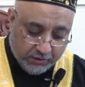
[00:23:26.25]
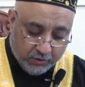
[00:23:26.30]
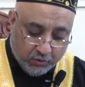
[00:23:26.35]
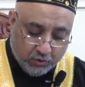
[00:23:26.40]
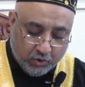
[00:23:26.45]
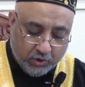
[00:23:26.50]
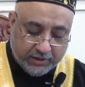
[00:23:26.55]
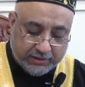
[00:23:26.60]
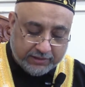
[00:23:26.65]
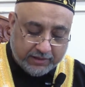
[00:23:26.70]

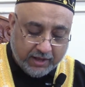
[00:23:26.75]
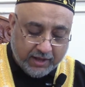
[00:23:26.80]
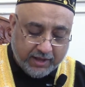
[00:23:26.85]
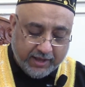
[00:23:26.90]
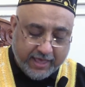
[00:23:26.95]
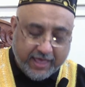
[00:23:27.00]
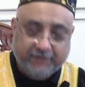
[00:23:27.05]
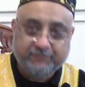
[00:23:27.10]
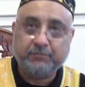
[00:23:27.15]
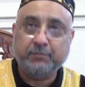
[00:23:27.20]
O Allah,
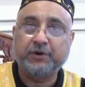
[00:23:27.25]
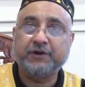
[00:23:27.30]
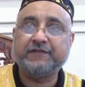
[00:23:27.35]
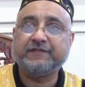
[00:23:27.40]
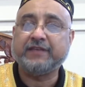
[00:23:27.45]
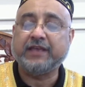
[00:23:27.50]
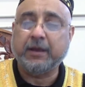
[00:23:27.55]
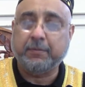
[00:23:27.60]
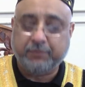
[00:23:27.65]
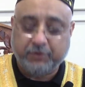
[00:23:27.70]
have
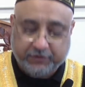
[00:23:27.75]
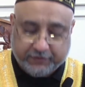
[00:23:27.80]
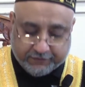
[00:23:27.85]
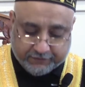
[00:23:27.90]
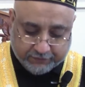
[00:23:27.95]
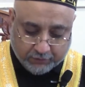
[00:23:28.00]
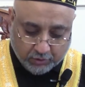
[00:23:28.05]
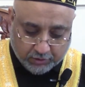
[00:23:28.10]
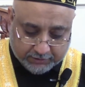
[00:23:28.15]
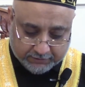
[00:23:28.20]
mercy upon
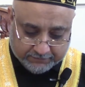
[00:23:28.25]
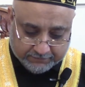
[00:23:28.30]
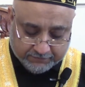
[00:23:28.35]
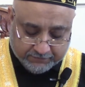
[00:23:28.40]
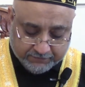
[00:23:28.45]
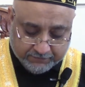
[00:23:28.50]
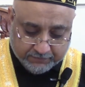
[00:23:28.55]
us all.